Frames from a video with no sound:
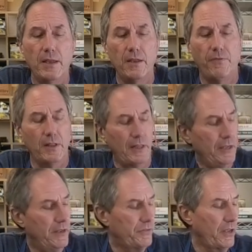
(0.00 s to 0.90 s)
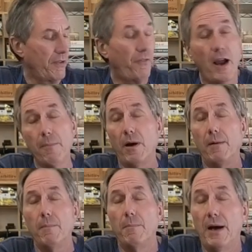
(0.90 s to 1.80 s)
if it leaves any fiber
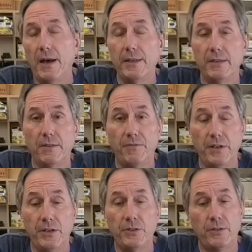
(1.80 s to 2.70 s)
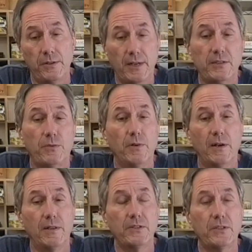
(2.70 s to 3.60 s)
behind in the finish, that's where
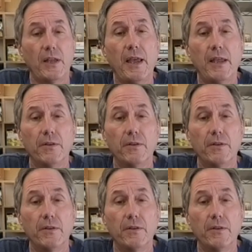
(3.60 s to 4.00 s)
it'll stay.